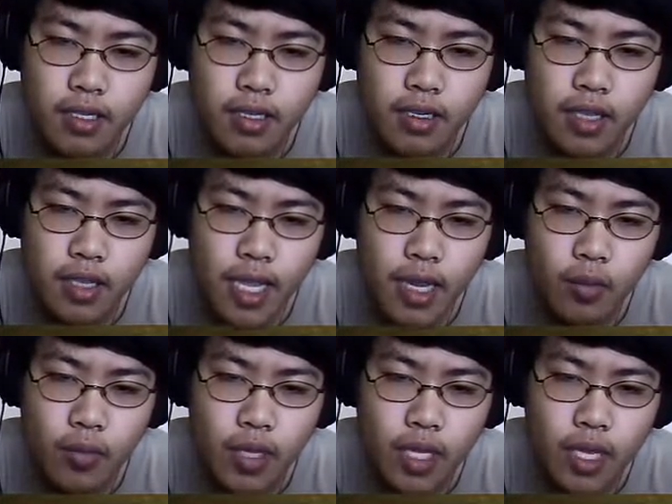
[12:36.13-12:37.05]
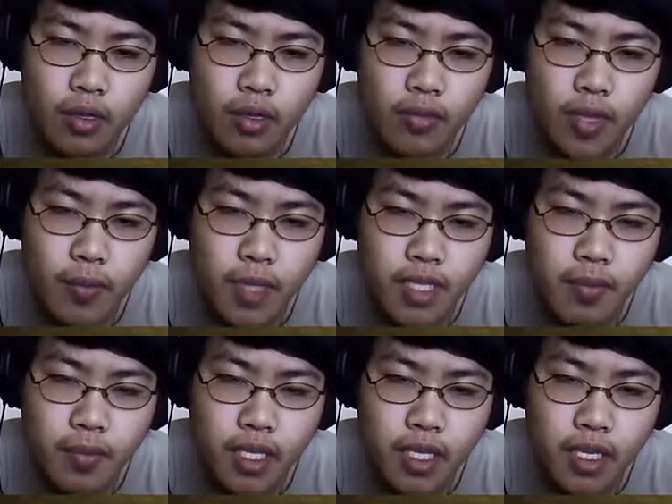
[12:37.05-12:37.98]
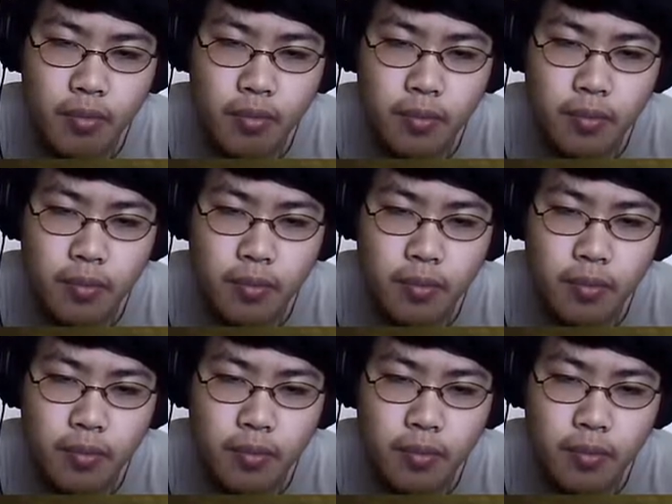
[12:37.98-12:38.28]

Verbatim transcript: They can't help me out if I mess up my game.